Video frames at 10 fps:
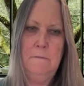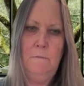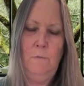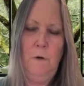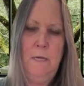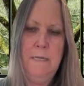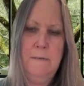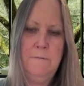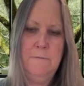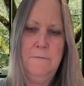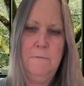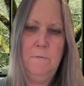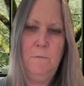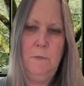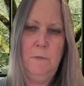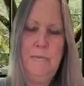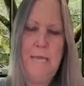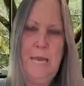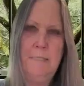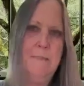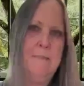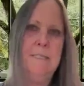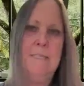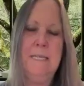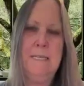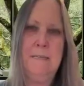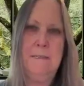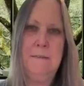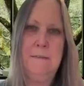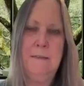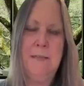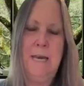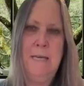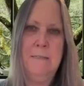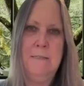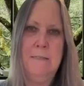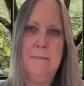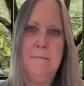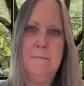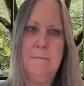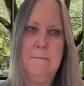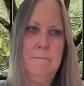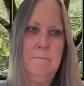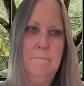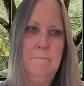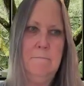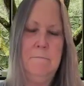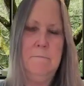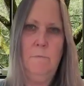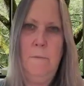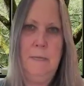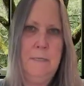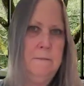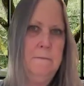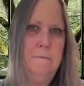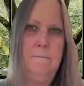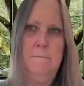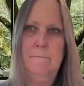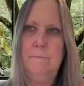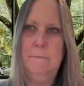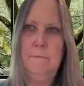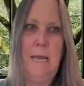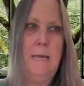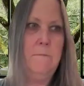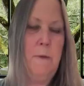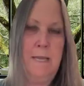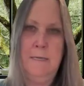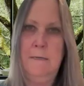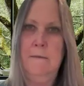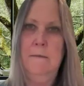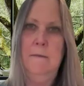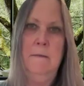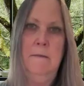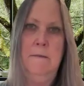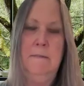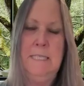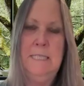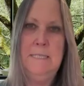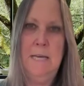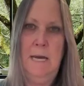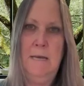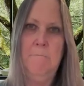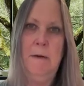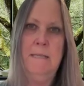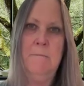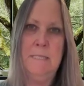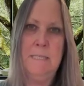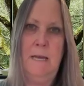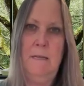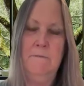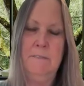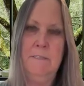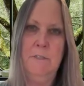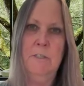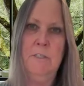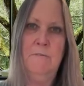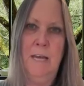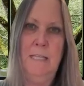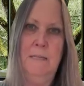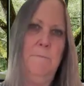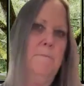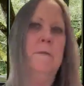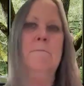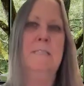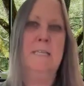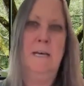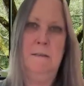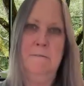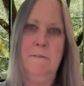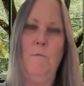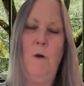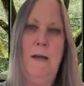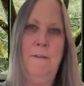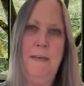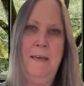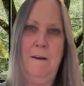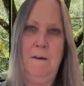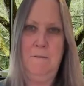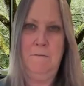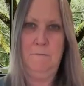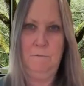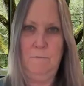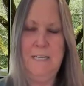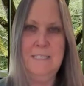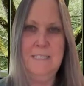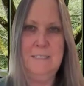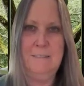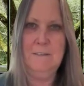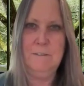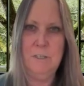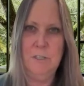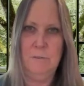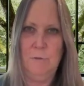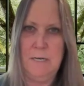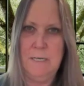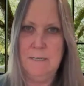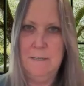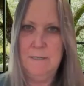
what if we began to see that women and men needed time by themselves to develop themselves while they are raising their children.